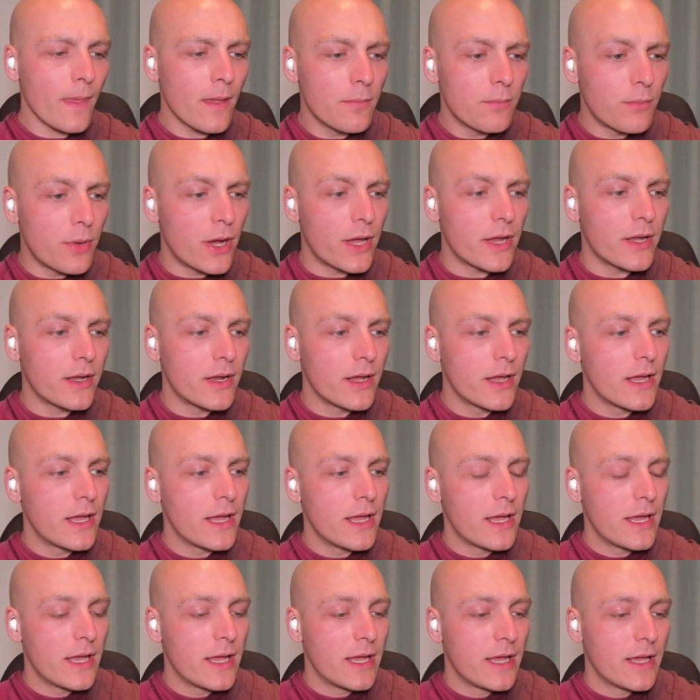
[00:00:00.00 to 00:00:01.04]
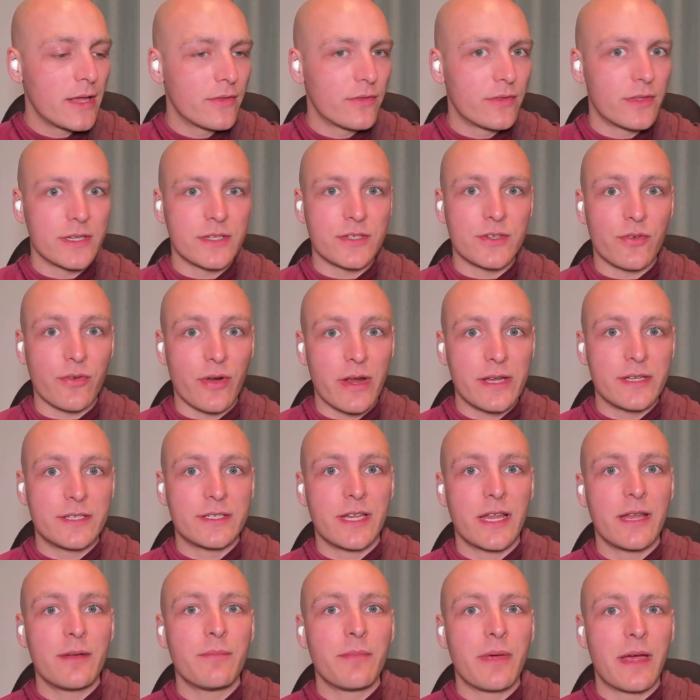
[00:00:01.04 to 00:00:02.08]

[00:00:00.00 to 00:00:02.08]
But this great Zen